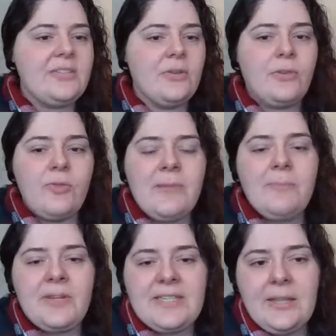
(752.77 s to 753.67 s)
So
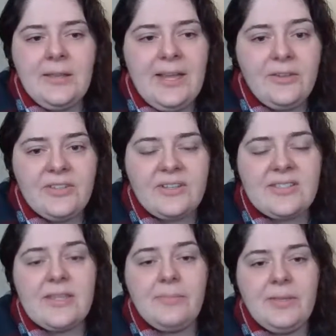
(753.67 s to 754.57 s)
3D printing allows
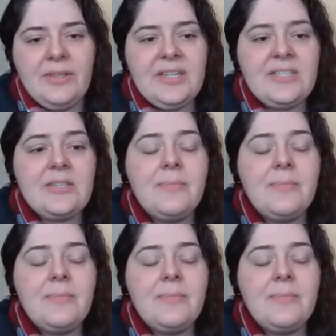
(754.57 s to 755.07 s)
us the ability